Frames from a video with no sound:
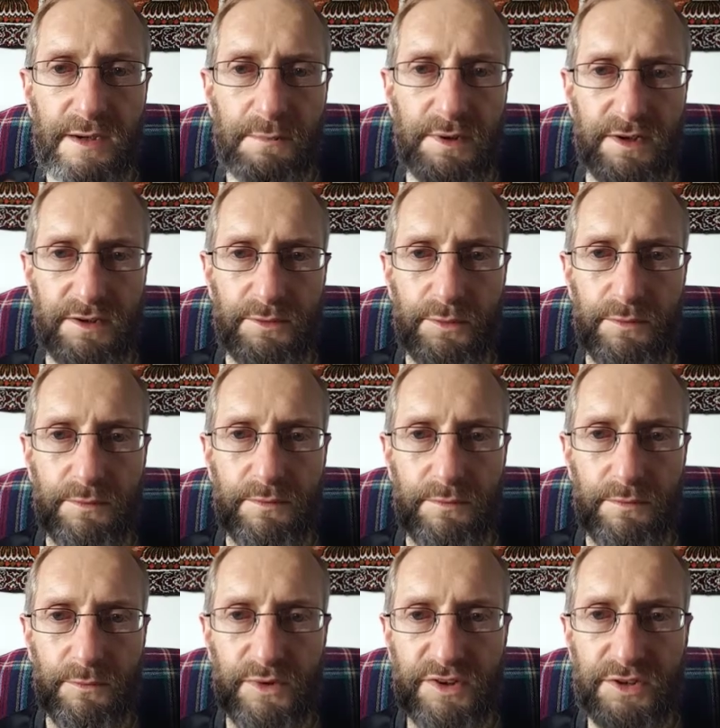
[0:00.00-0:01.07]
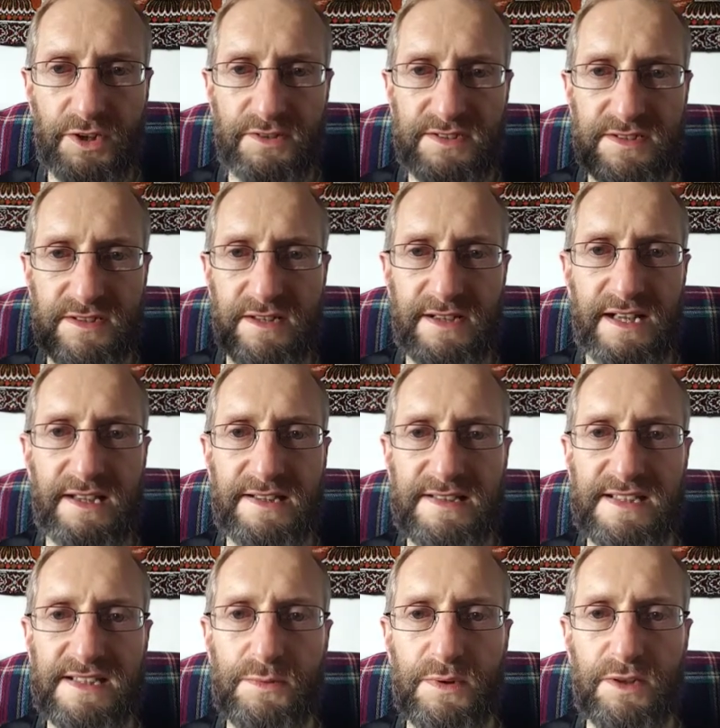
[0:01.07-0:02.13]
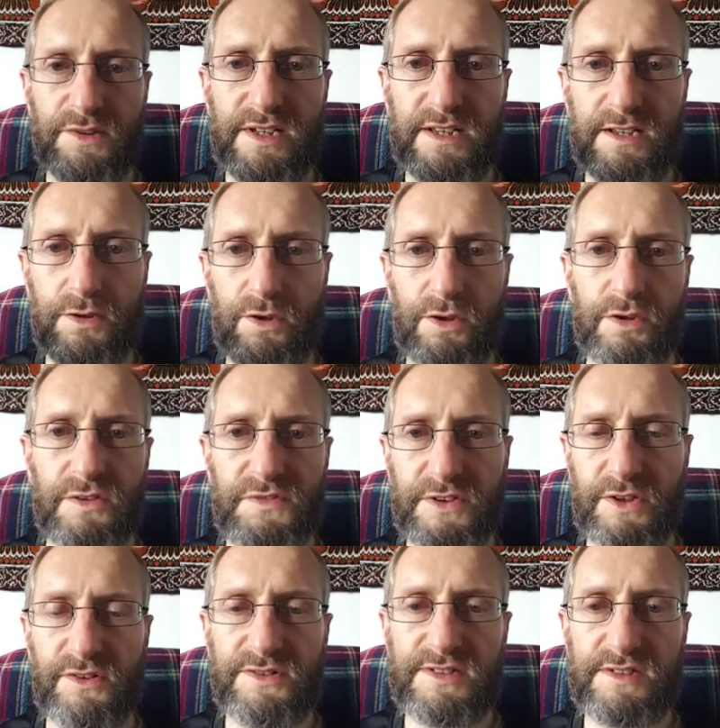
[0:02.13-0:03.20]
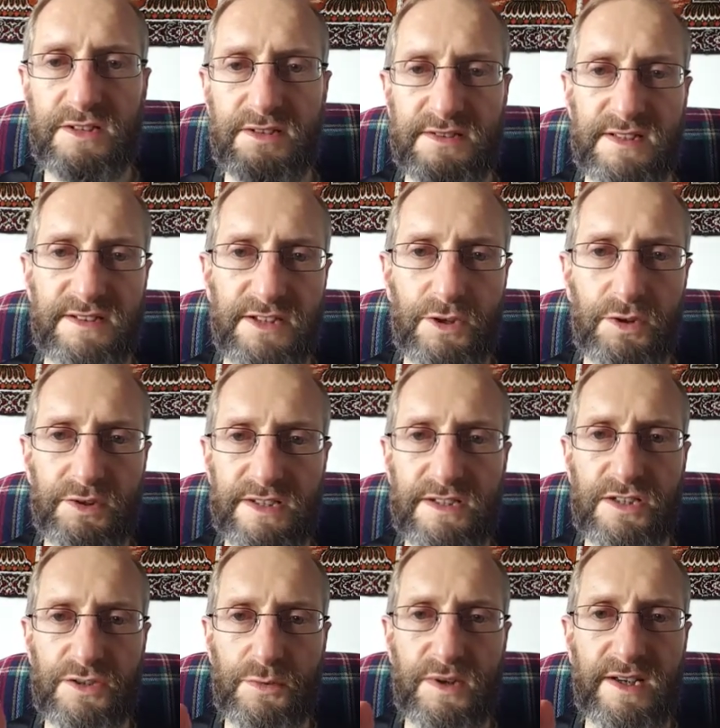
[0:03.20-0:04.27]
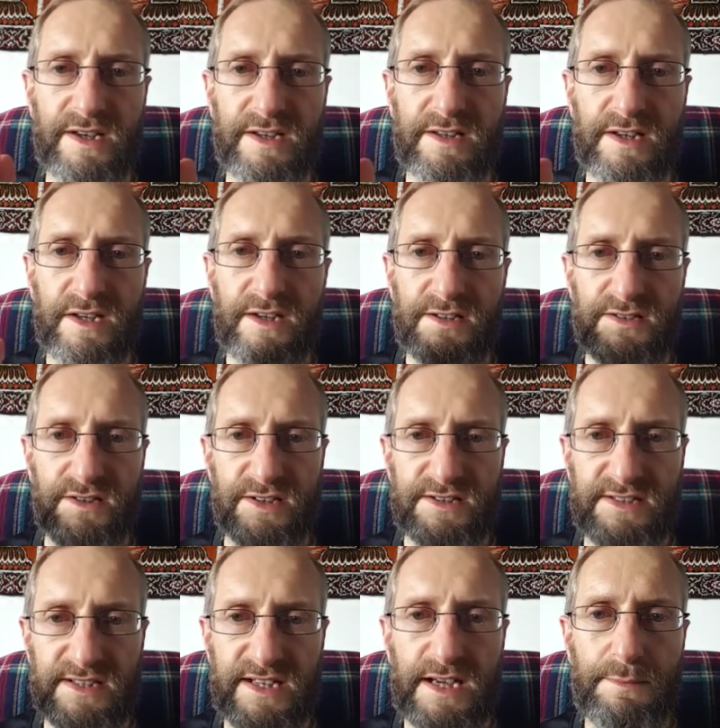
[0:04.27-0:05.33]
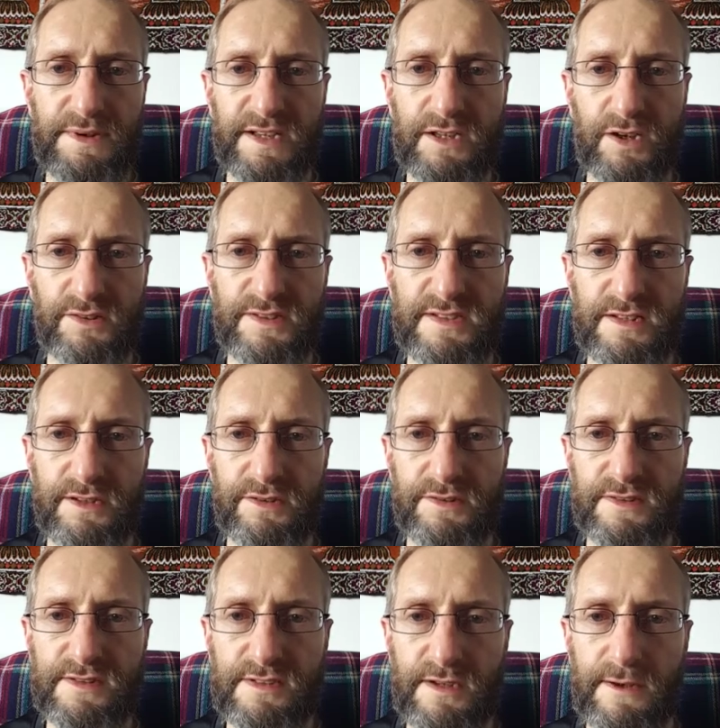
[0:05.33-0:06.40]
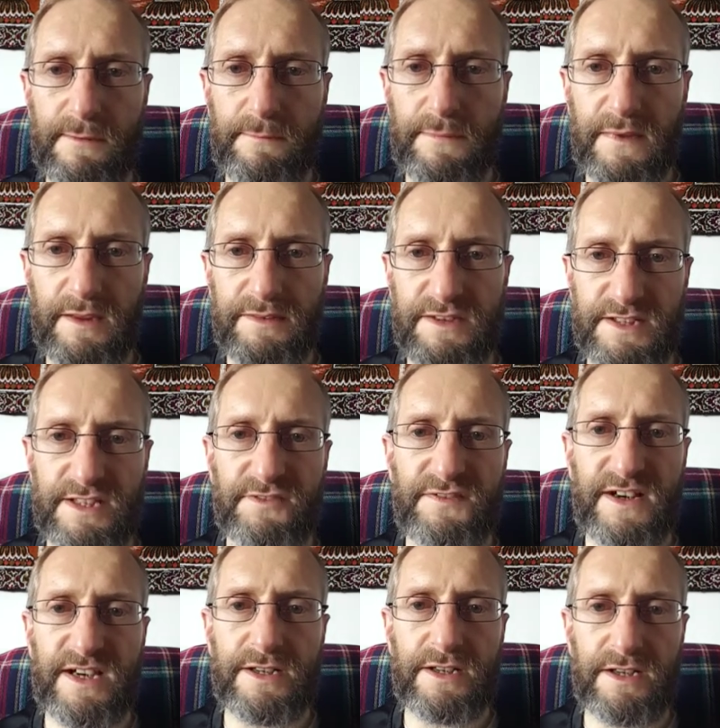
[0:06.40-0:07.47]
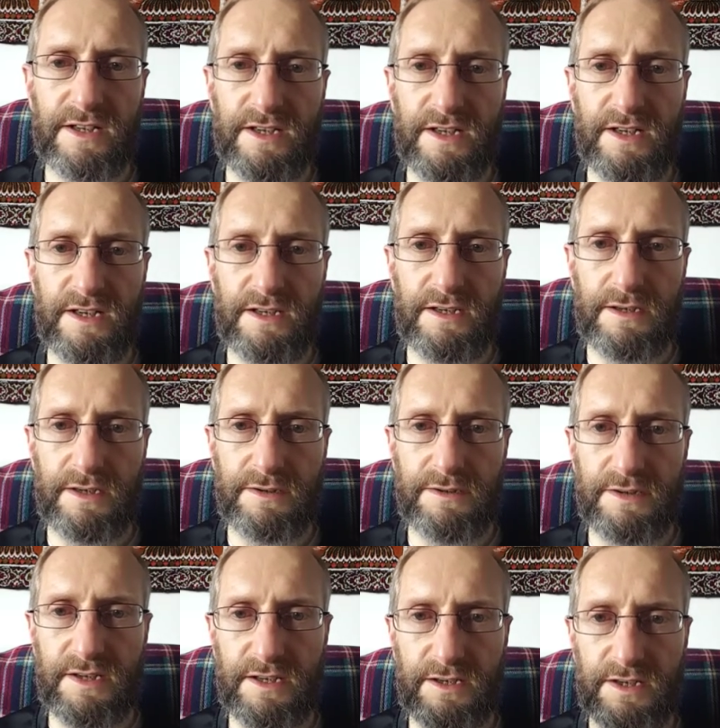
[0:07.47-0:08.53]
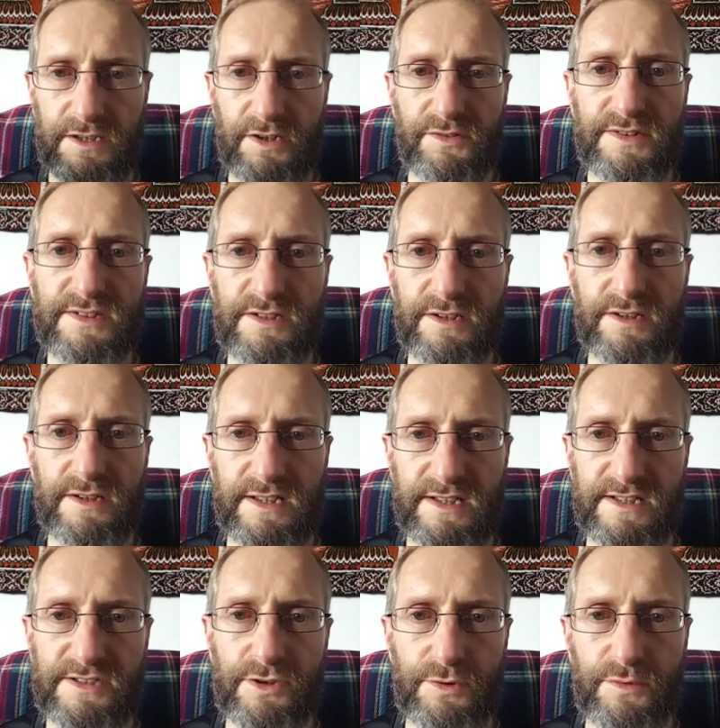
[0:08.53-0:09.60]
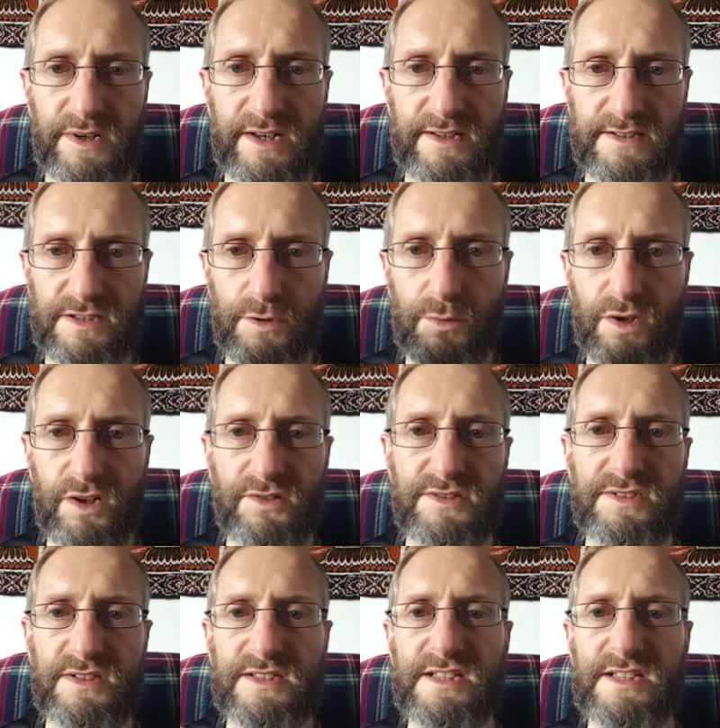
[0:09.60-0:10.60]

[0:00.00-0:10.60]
but with consonant analysis, we're looking at all of the consonants and they all intertwine. So it's the neighbouring consonants that define a consonant in its own right. So one consonant